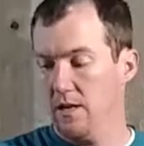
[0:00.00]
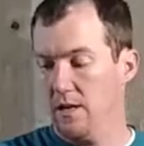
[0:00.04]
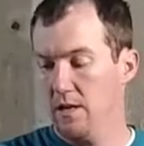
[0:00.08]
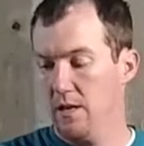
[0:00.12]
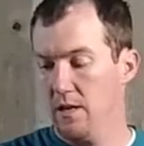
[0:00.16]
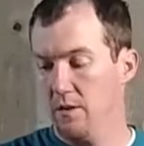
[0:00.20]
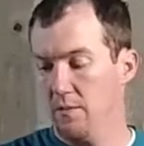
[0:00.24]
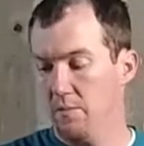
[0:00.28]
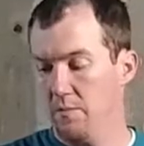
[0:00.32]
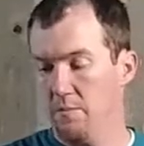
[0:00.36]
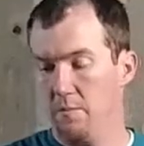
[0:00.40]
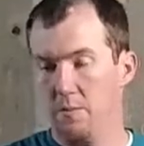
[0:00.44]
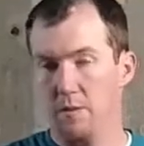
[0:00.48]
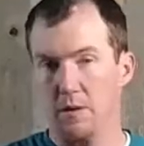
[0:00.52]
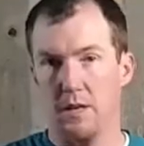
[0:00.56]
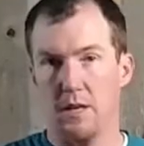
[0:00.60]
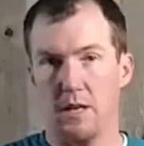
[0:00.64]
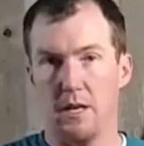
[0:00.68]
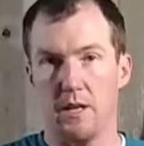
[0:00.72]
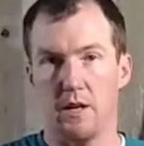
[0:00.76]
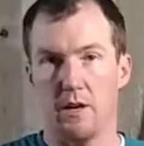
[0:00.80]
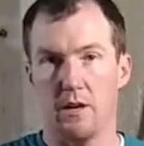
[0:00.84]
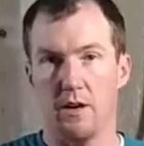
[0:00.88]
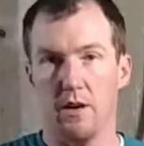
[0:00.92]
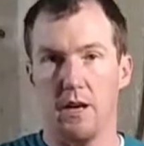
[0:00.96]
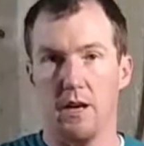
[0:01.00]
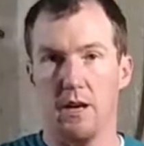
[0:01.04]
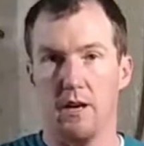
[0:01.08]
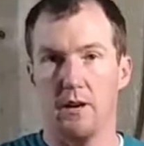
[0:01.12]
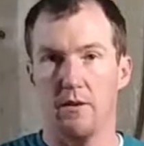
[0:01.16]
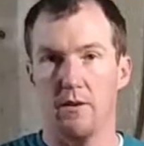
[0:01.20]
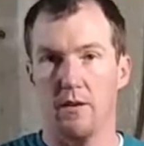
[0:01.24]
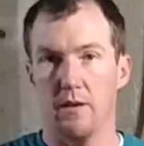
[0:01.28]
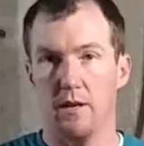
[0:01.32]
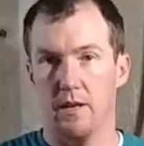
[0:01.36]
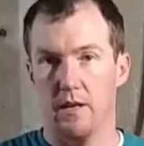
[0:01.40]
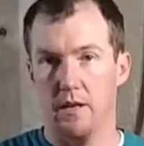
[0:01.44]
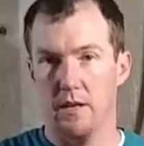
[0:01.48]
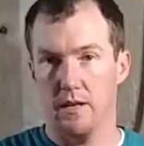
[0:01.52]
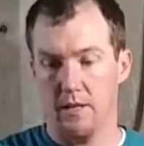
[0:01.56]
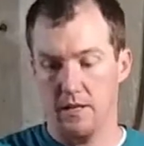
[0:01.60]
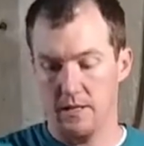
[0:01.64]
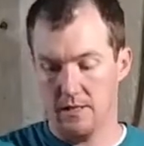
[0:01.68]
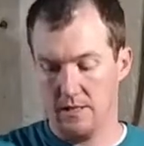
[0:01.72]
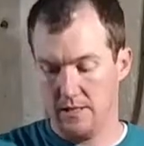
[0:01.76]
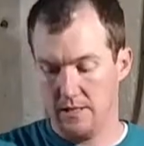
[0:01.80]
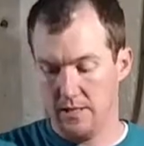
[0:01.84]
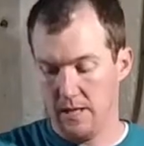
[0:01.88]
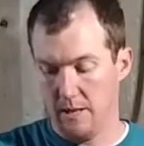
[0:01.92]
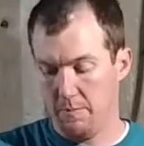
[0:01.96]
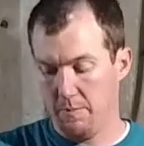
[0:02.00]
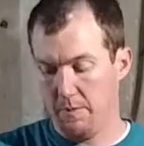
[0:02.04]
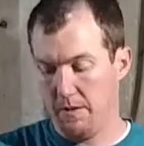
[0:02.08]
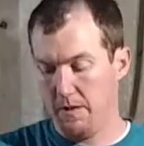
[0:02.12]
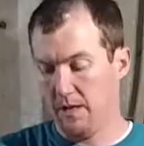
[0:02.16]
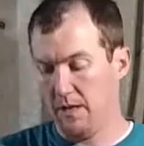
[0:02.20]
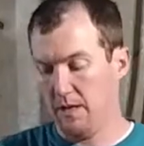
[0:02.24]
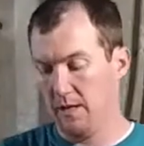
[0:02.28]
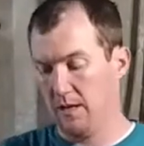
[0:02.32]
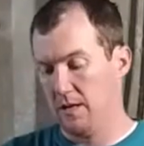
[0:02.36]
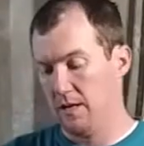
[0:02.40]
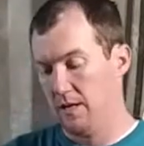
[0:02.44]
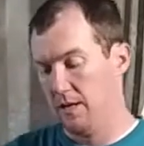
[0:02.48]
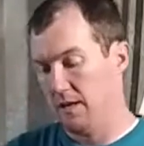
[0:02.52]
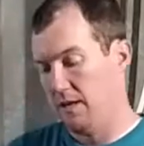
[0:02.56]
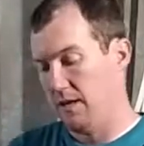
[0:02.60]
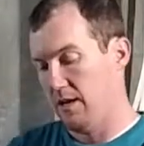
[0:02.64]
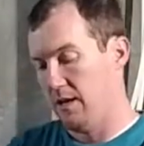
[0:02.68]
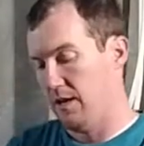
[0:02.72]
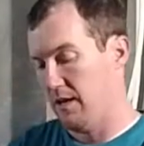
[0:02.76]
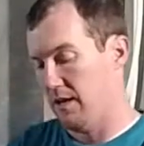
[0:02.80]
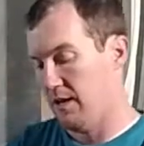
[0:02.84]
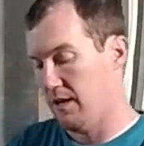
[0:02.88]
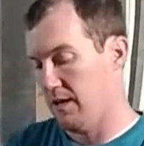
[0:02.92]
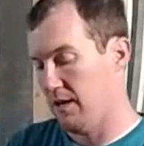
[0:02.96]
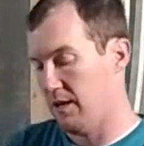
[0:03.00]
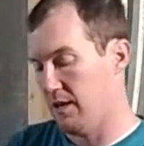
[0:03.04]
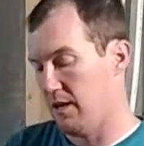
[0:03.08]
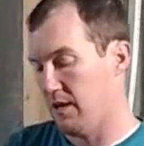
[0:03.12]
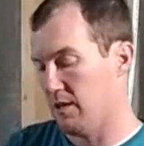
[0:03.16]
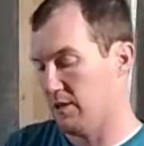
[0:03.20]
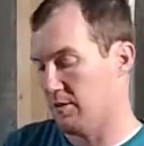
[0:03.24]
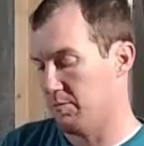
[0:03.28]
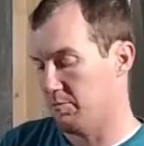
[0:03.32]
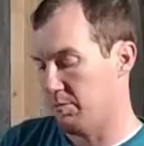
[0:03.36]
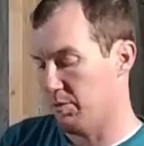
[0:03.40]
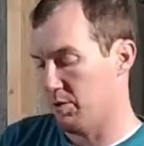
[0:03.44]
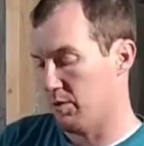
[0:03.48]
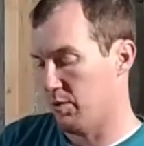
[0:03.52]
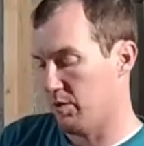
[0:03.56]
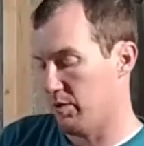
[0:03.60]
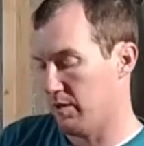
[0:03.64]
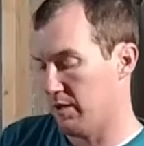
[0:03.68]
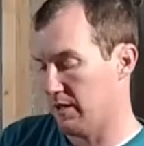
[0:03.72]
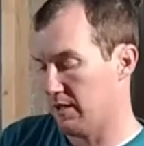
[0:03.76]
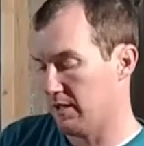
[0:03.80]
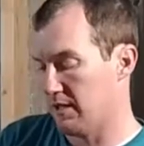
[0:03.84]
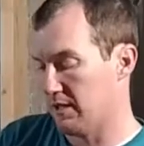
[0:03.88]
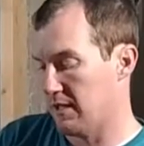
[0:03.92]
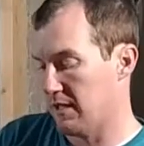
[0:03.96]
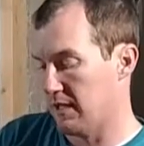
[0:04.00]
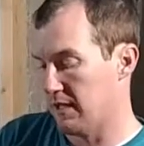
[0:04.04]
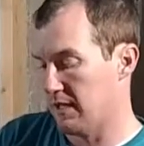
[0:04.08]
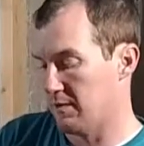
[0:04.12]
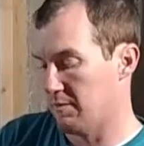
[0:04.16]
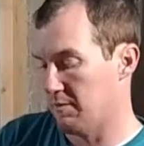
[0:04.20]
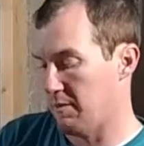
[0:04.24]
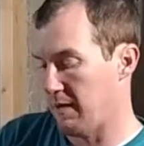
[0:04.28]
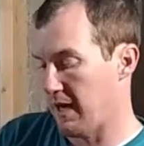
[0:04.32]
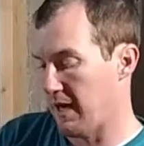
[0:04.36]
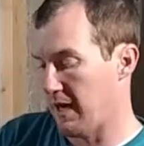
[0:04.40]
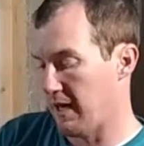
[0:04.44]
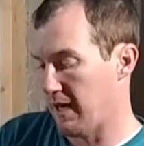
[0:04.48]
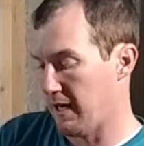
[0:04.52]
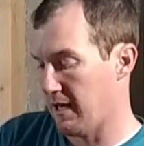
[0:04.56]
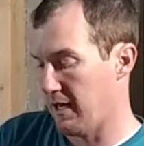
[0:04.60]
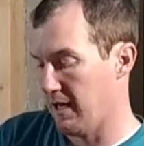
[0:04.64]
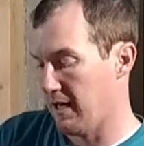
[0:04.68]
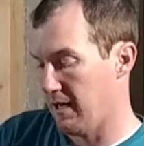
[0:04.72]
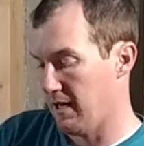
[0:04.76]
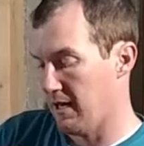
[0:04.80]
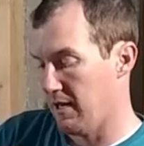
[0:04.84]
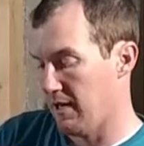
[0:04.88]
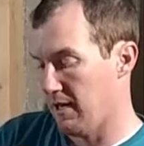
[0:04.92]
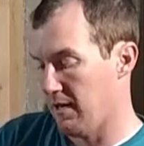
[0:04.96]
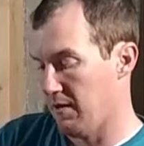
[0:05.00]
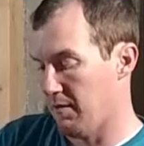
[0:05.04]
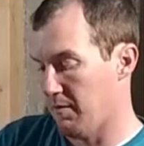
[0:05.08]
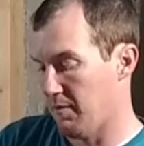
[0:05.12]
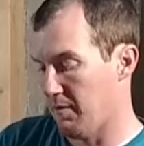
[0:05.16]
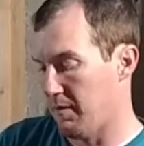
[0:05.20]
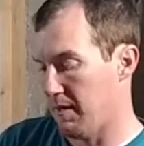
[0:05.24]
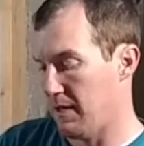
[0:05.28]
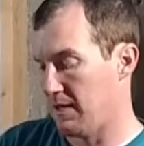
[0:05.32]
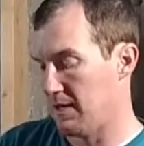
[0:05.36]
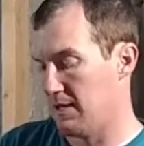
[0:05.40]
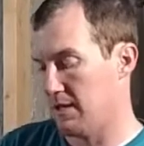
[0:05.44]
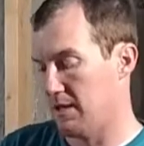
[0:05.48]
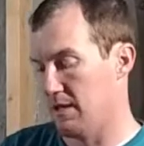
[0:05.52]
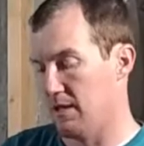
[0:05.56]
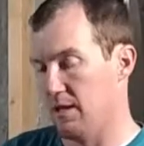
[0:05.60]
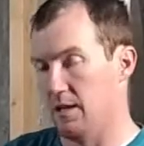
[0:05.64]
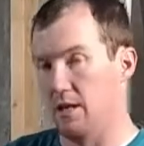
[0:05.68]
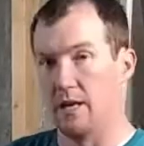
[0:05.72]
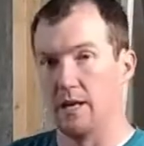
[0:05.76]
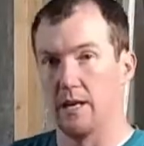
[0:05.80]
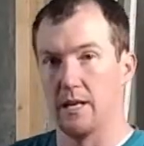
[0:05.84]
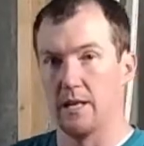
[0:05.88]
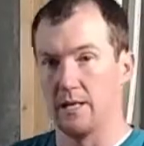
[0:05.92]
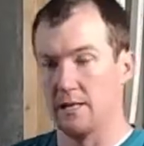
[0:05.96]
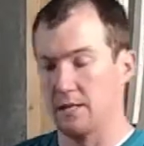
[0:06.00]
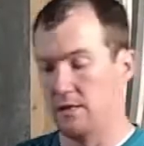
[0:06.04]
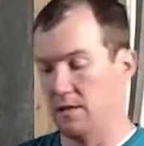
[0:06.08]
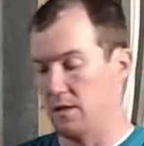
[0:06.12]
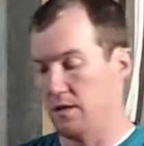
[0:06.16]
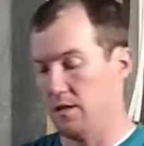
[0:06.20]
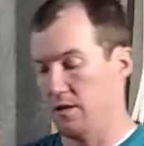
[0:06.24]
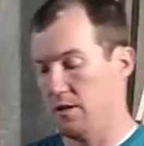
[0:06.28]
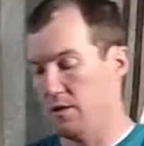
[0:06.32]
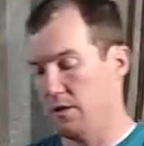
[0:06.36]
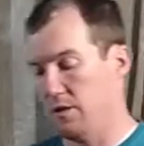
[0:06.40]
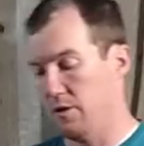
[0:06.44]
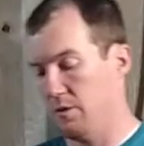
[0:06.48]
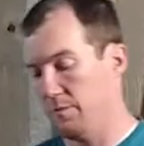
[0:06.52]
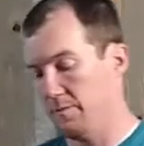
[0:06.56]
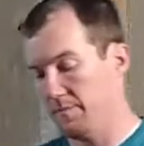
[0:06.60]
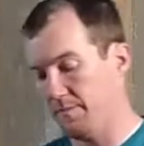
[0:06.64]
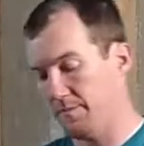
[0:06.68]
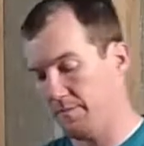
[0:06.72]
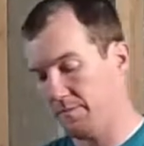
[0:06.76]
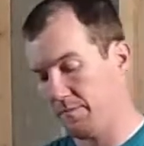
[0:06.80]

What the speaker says: You put that on the ground, and you step in it, and then you just pull these things back. It makes it a lot easier to do.